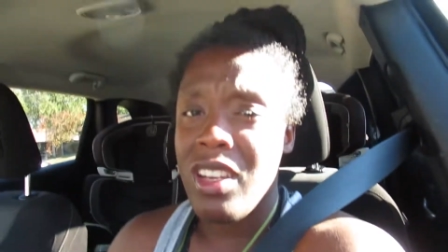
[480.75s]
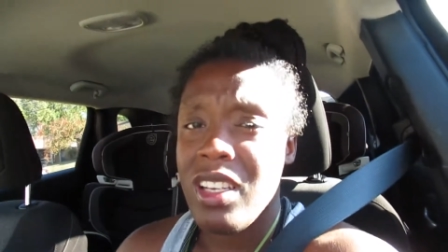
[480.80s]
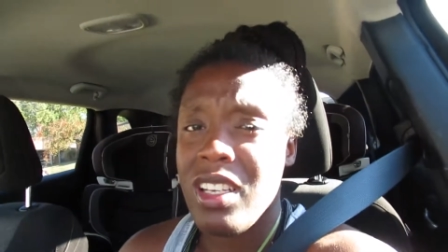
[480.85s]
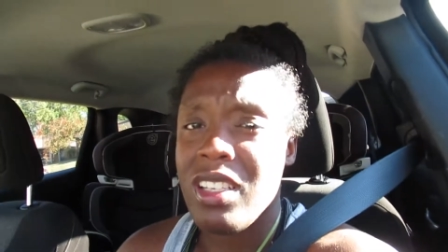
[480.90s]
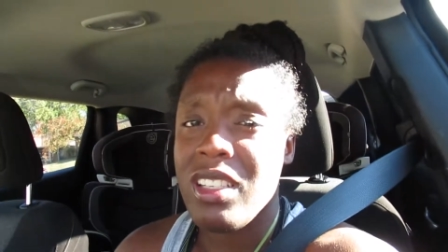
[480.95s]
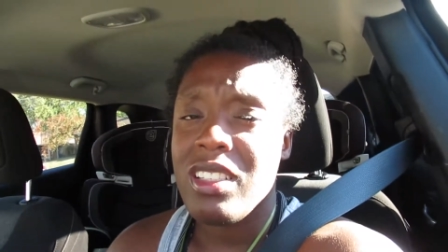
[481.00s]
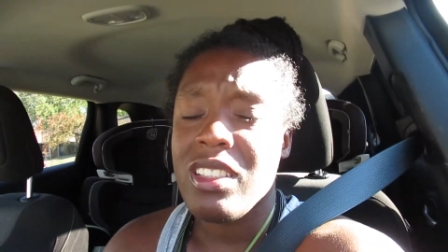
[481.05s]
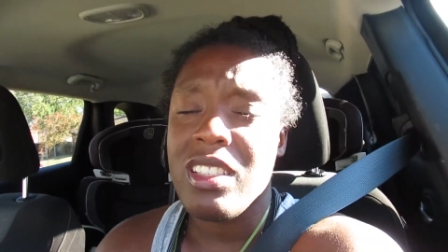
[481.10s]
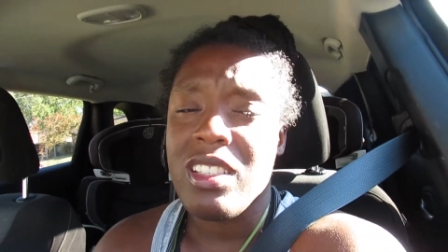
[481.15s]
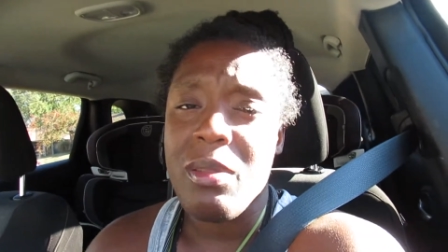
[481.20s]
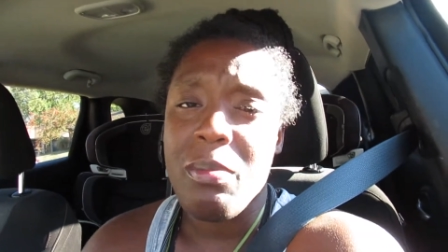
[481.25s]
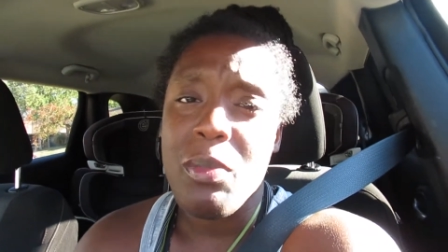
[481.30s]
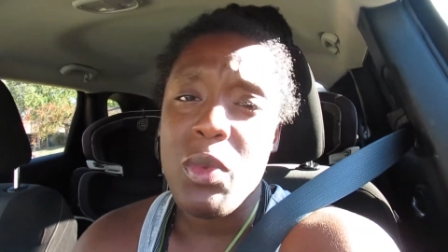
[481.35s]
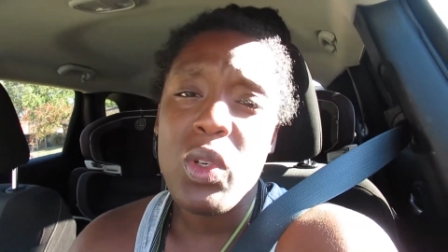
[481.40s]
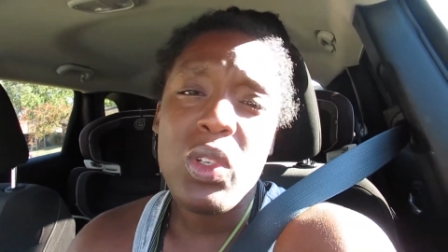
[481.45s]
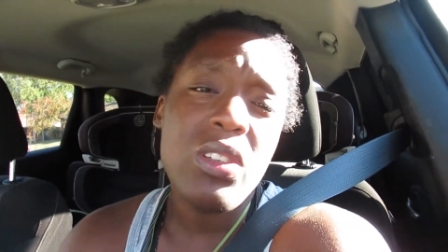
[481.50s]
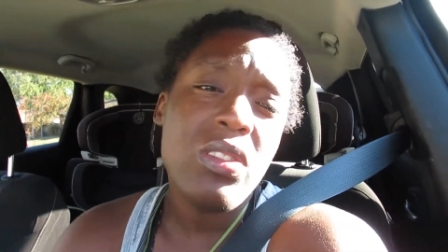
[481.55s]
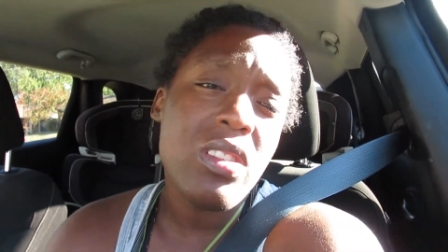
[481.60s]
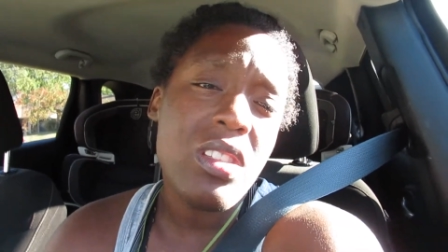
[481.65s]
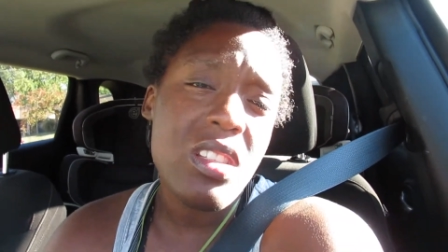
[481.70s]
the, the
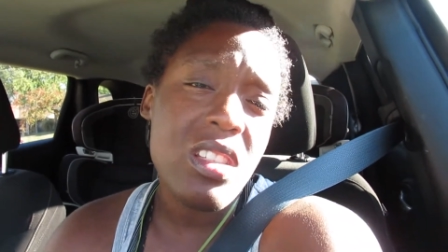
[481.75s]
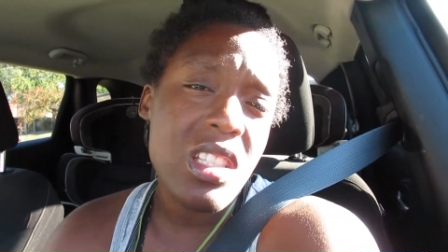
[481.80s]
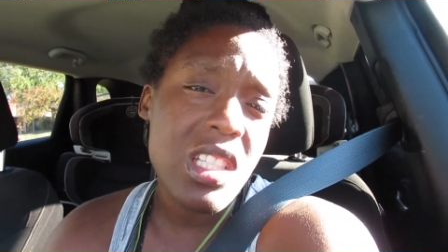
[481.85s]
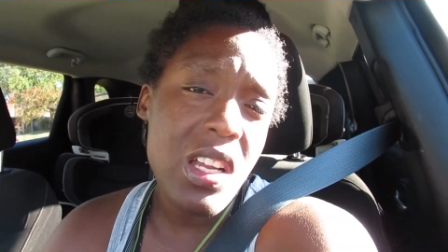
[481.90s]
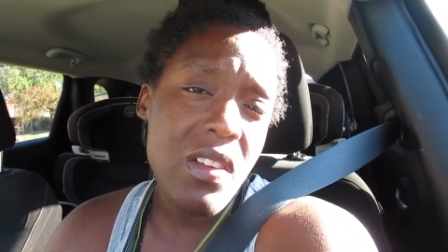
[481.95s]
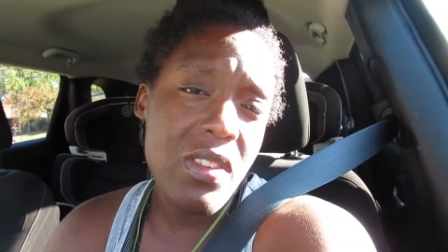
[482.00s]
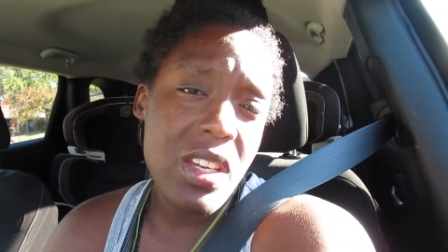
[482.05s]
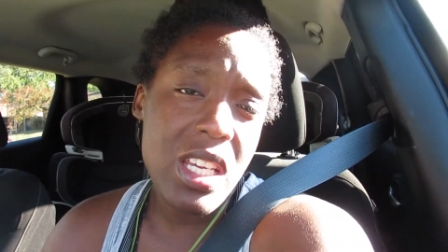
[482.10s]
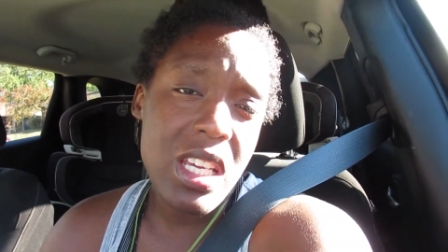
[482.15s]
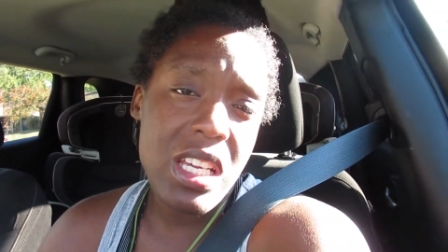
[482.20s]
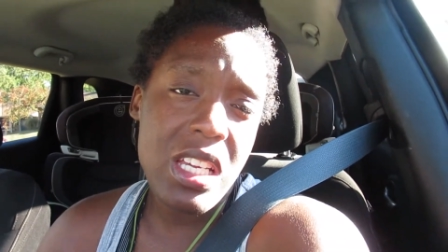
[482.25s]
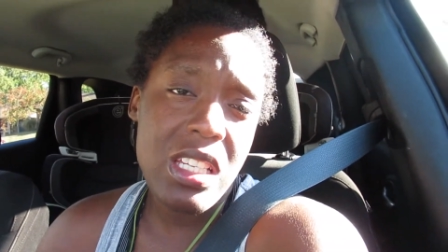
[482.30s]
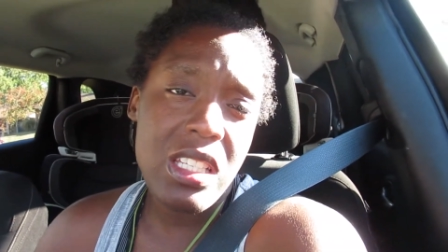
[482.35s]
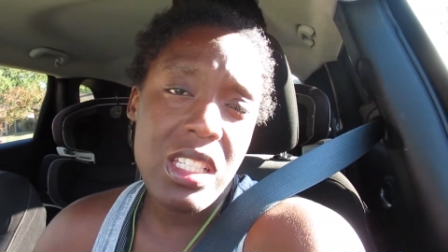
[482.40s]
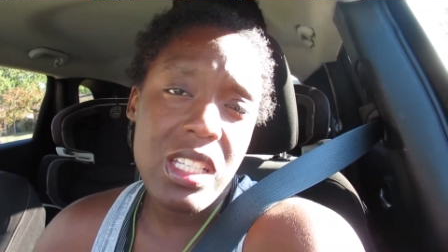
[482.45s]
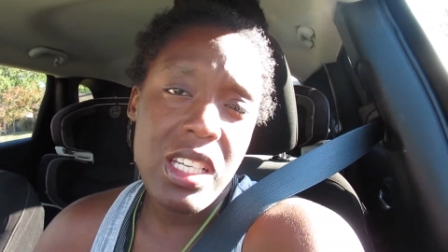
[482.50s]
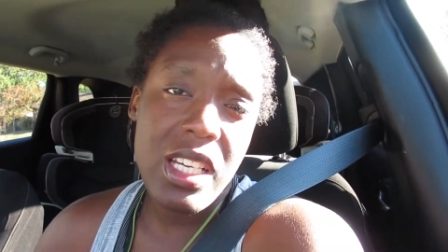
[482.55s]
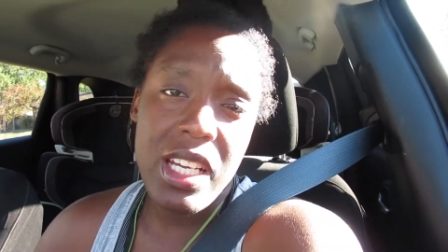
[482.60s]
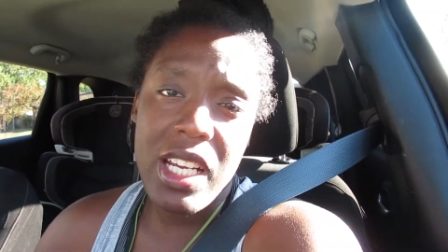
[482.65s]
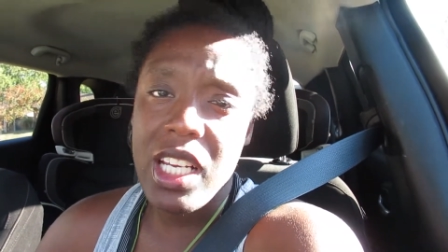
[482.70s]
moves and stuff that he
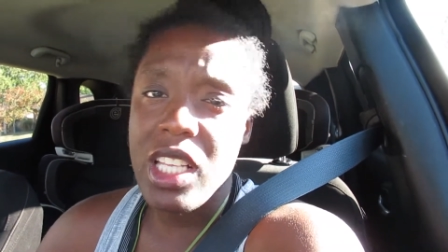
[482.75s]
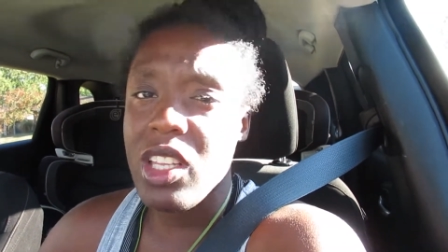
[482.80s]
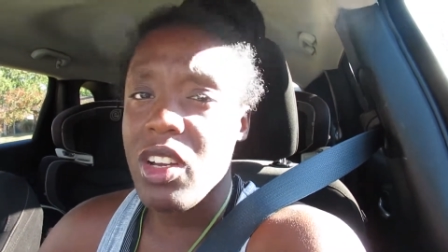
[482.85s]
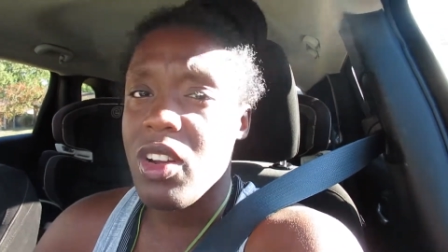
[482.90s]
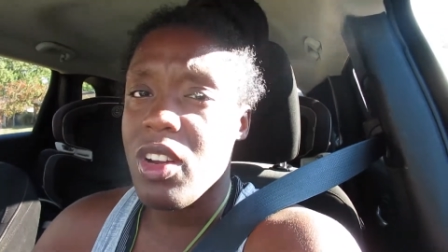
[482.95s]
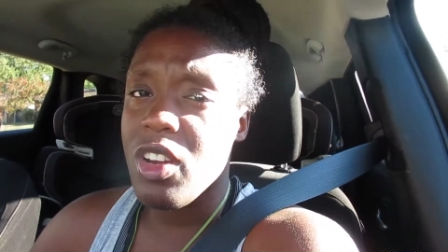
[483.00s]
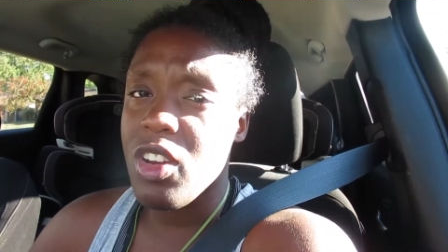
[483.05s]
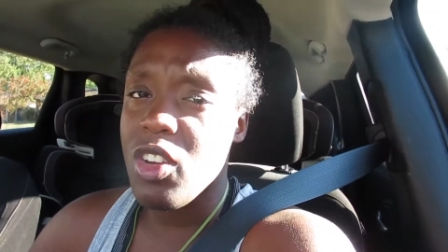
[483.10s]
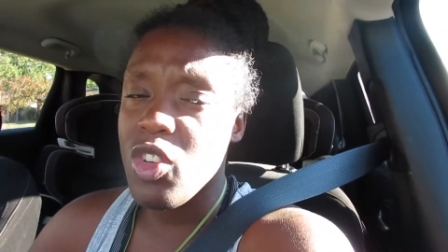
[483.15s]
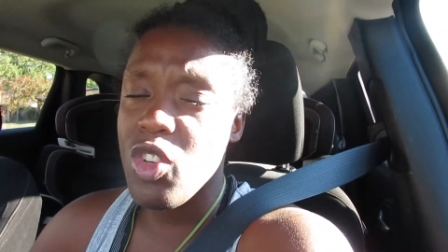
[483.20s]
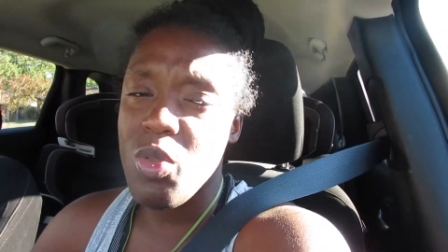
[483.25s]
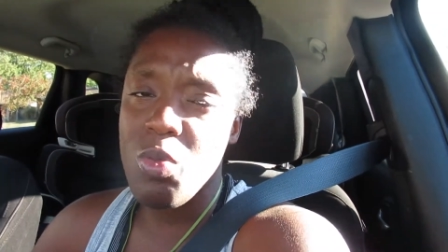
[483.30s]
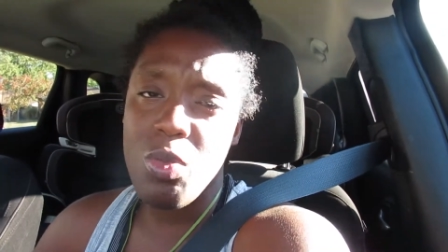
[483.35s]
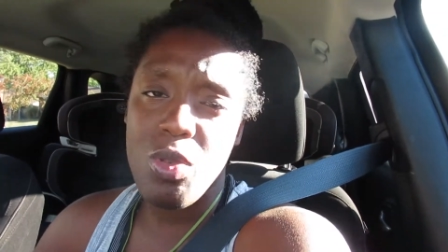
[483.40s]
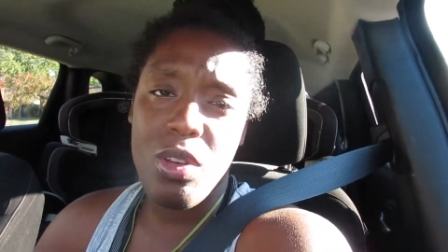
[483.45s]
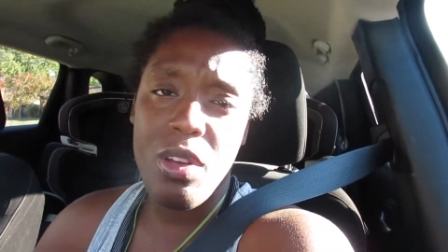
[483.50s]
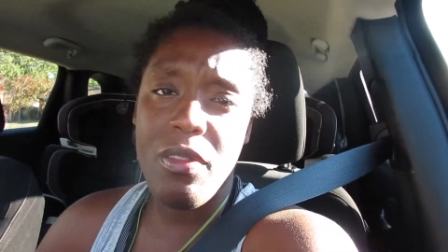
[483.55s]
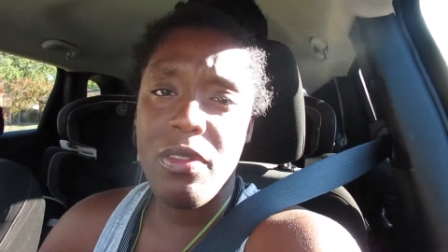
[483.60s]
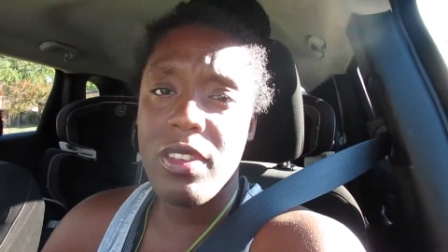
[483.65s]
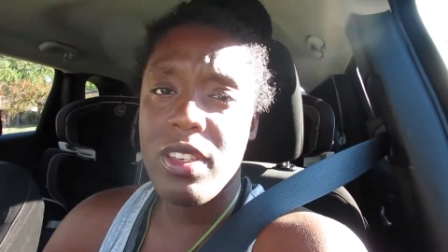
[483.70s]
did. He learned a new
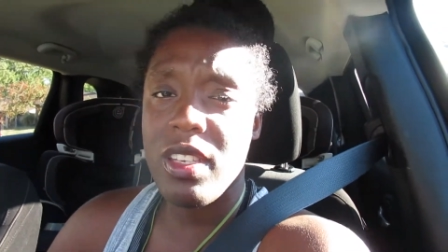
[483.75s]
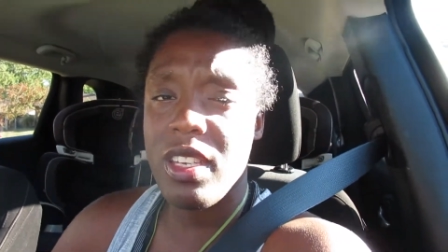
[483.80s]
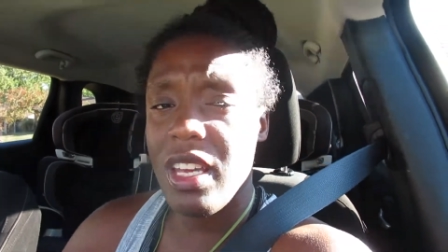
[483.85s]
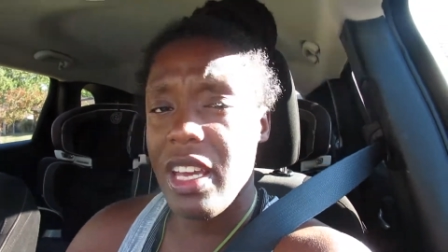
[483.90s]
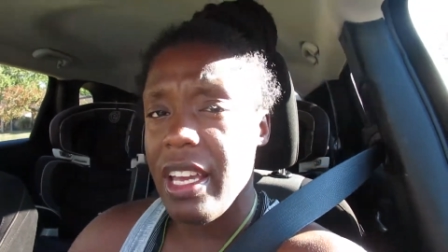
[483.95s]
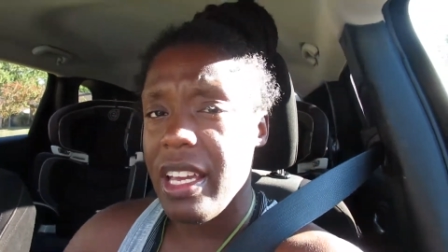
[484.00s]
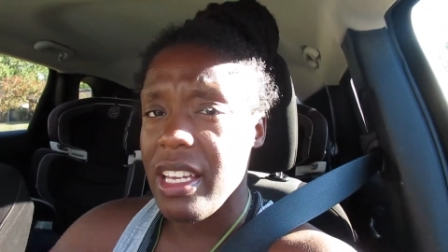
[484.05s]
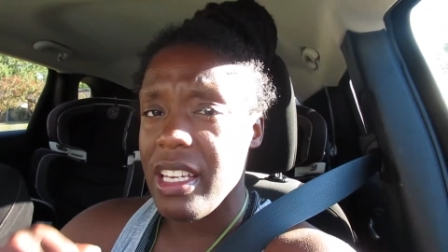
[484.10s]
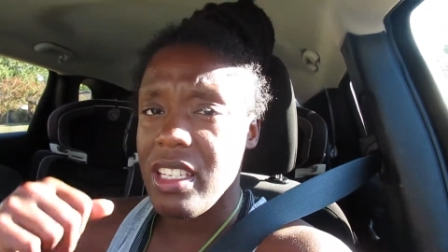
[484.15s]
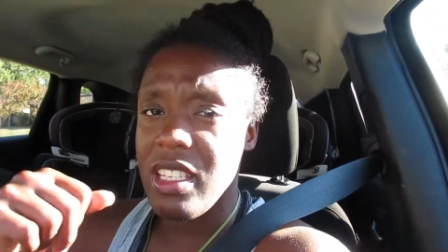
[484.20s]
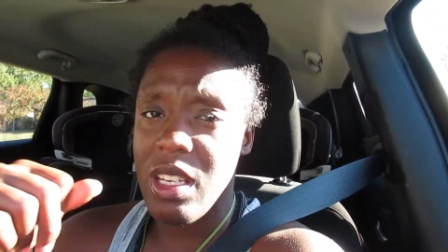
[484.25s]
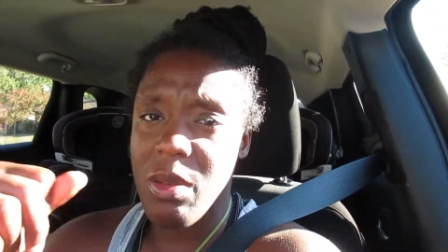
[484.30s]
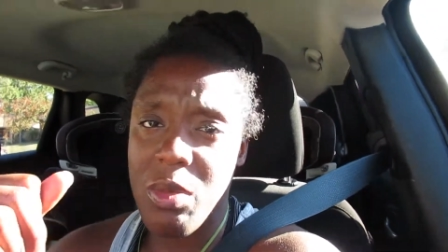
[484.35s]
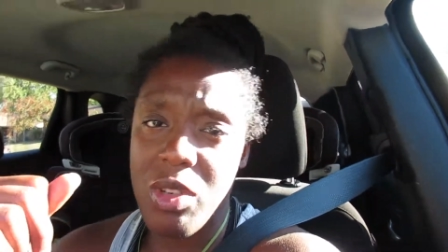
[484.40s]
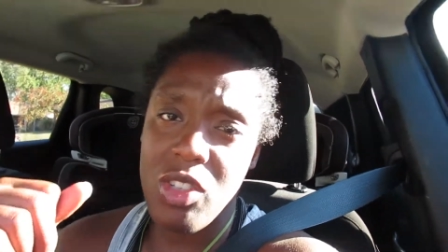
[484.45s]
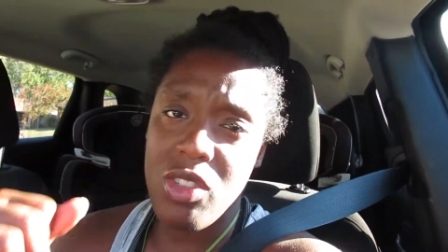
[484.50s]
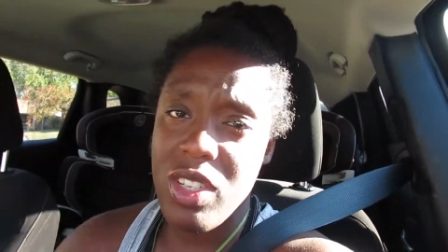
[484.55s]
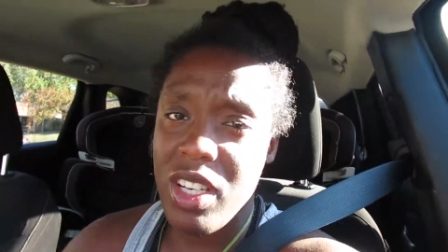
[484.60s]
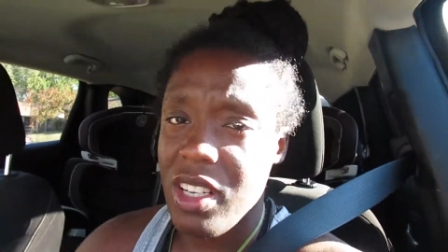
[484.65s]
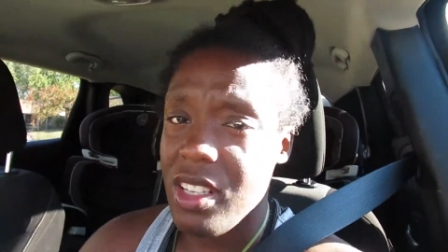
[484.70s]
move today. He
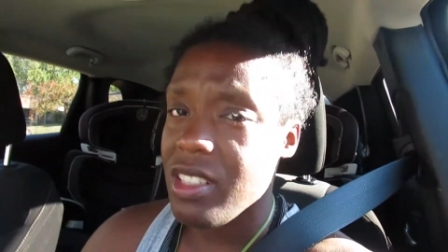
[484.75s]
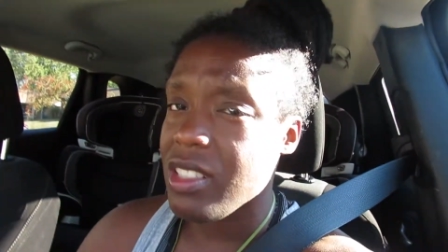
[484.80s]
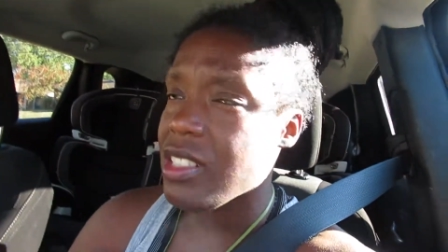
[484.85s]
demonstrating